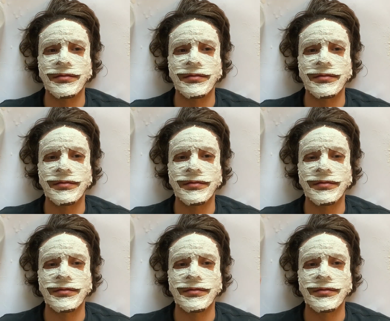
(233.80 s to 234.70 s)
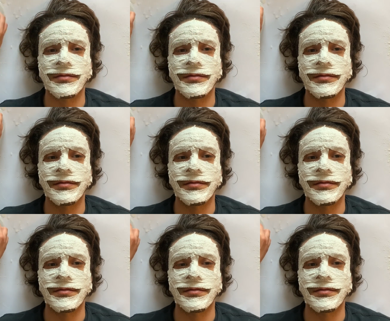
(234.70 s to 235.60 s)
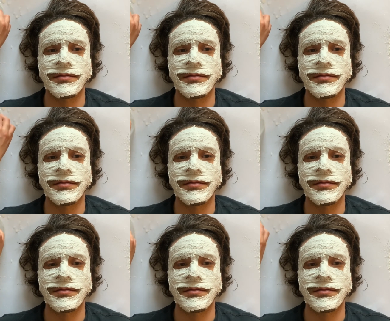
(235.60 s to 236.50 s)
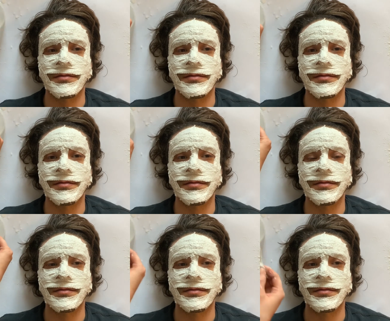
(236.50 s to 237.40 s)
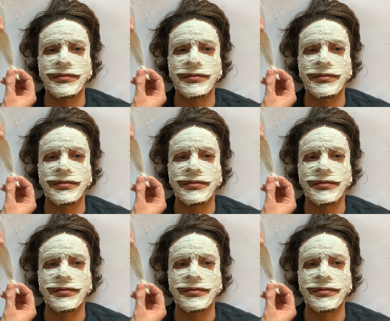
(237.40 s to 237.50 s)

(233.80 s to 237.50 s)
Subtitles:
Nobody speaks.